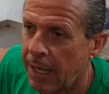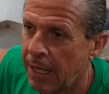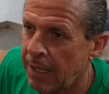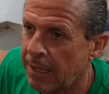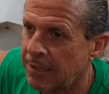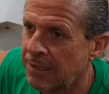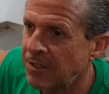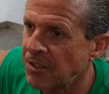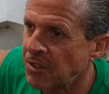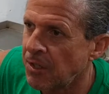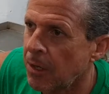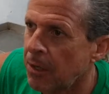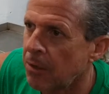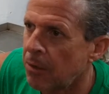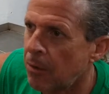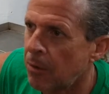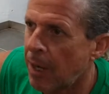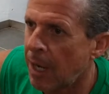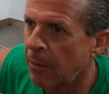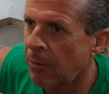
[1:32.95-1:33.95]
And
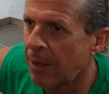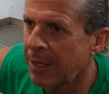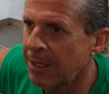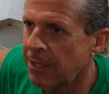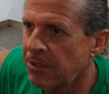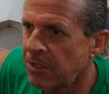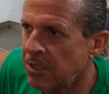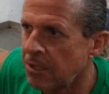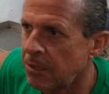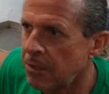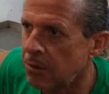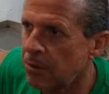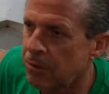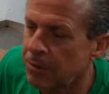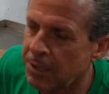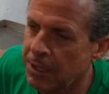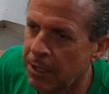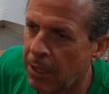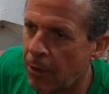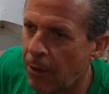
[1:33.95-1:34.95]
so I wanted
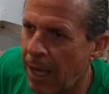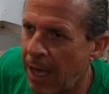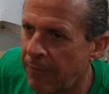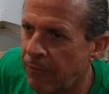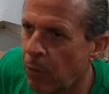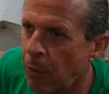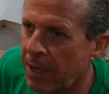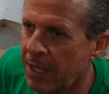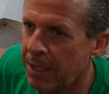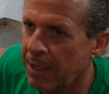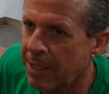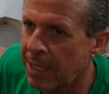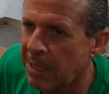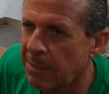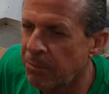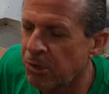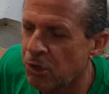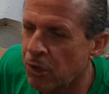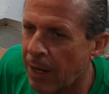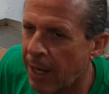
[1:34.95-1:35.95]
to, have a way to
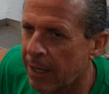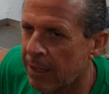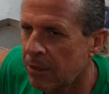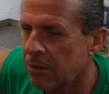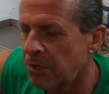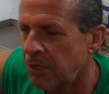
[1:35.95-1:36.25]
keep track.